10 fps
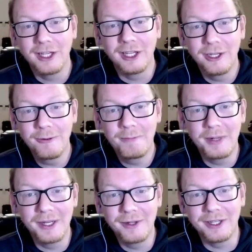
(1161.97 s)
You
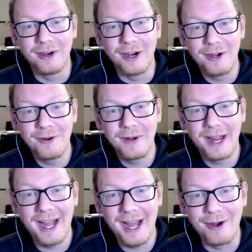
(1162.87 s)
built your own
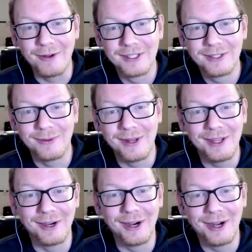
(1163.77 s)
house
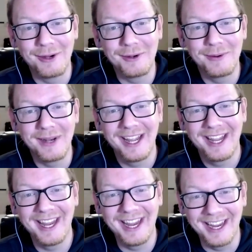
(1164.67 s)
with your own
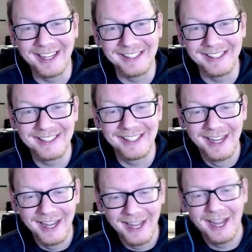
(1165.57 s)
hands.
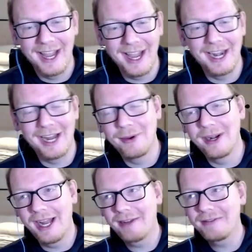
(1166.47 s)
And I
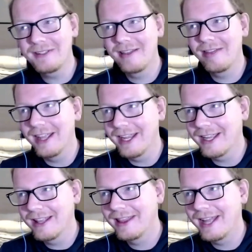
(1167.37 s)
would have to
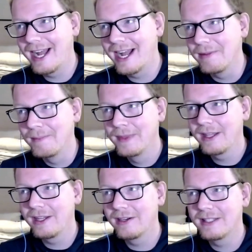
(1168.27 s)
think that
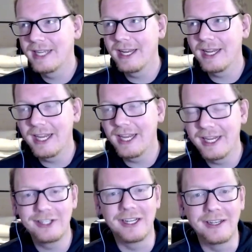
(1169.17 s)
your
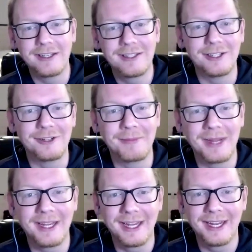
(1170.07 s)
dedication to
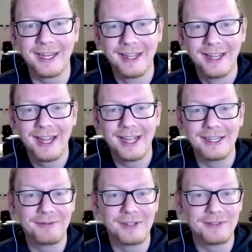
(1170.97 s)
making a
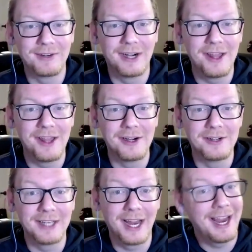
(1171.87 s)
difference for
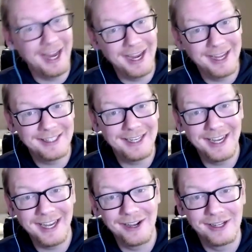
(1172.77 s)
others and
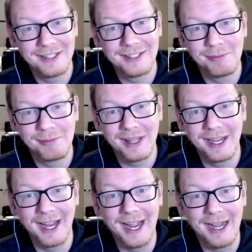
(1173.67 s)
taking on
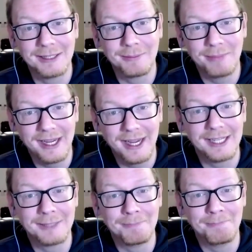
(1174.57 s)
something as big
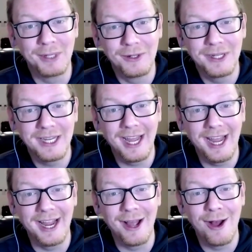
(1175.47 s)
as building
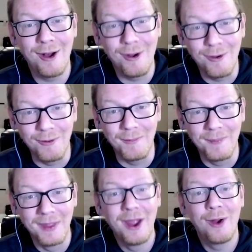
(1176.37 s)
a home